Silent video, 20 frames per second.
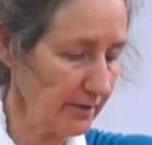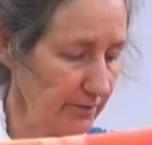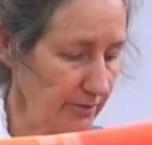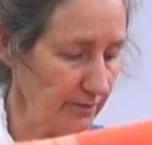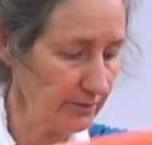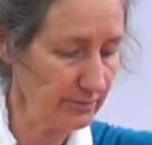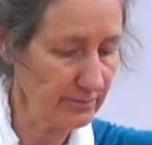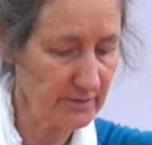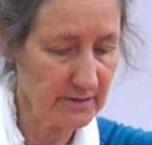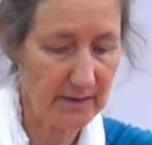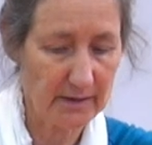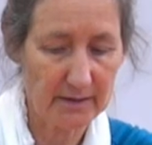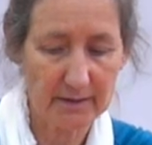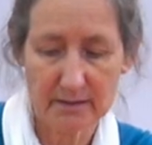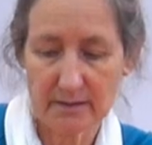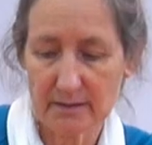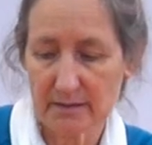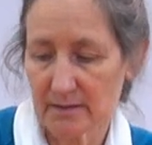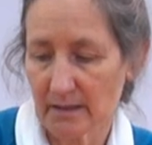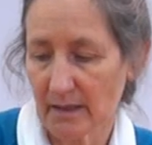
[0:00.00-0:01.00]
you take
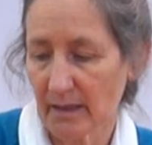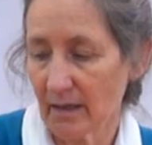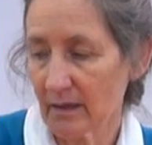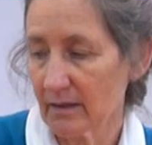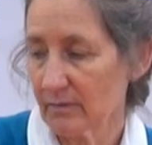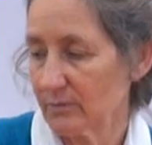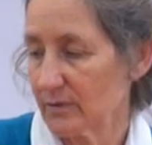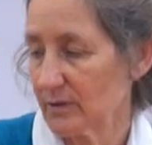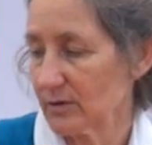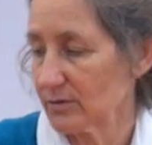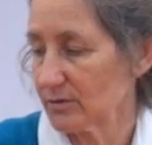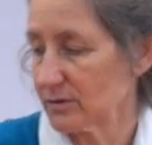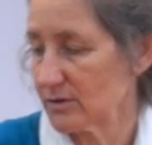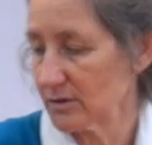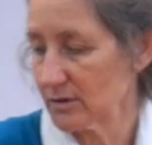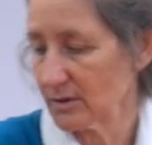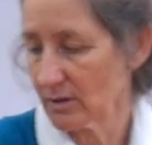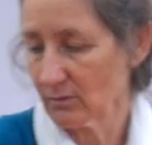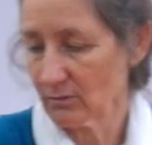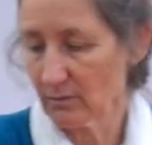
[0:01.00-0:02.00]
this out, because
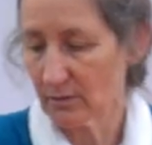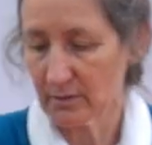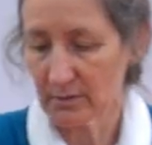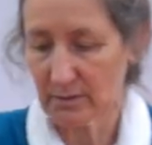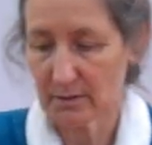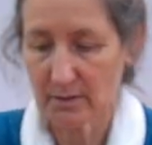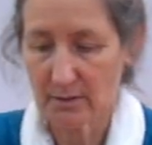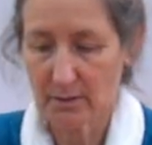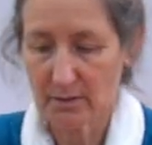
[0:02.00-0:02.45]
you don't want